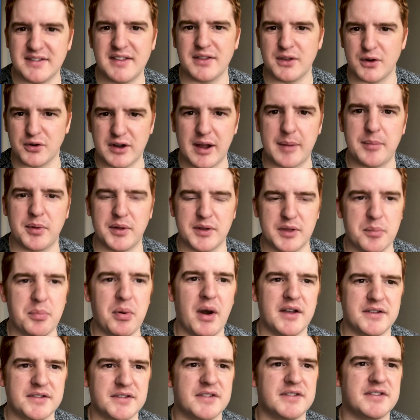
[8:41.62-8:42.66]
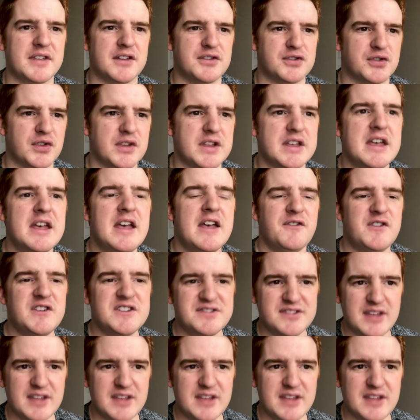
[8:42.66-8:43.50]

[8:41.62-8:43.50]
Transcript: they're doubling the price essentially, if he's